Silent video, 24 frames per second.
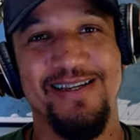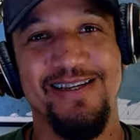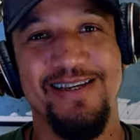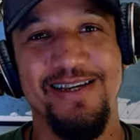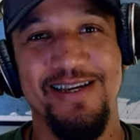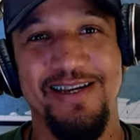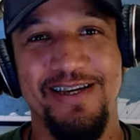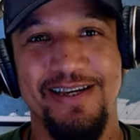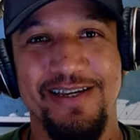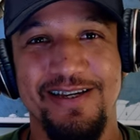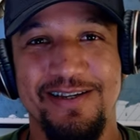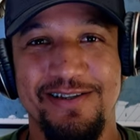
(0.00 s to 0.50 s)

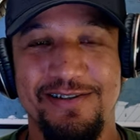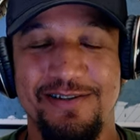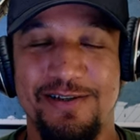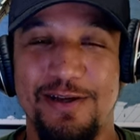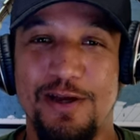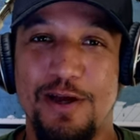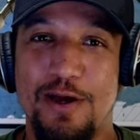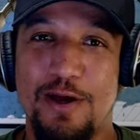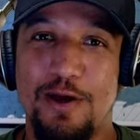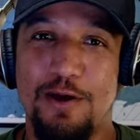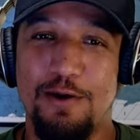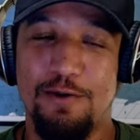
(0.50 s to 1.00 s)
gives
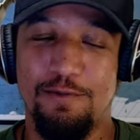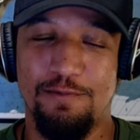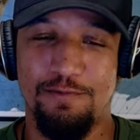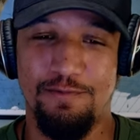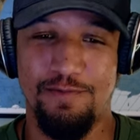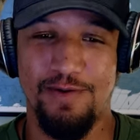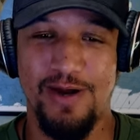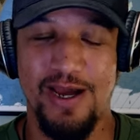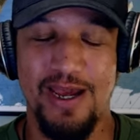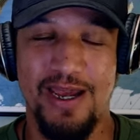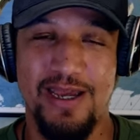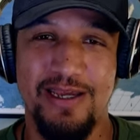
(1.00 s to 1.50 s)

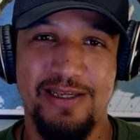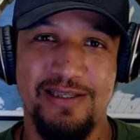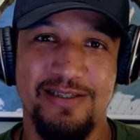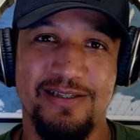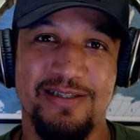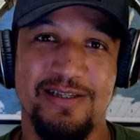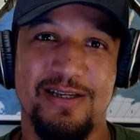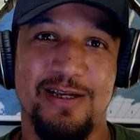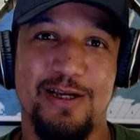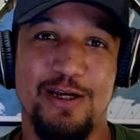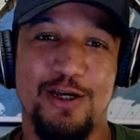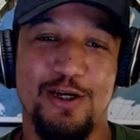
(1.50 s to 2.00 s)

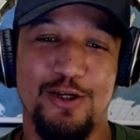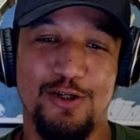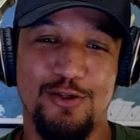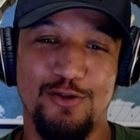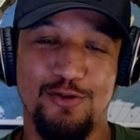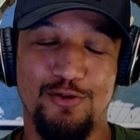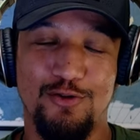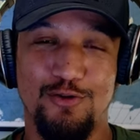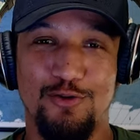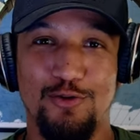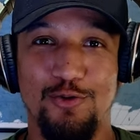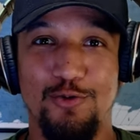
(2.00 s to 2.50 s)
rights
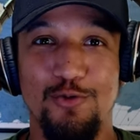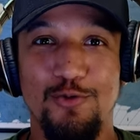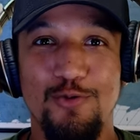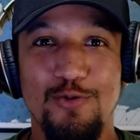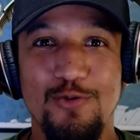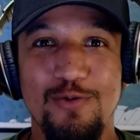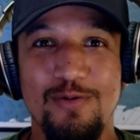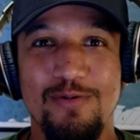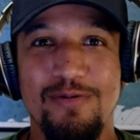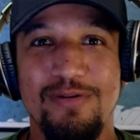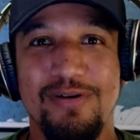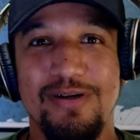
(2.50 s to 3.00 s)

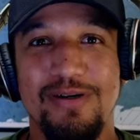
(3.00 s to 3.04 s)
to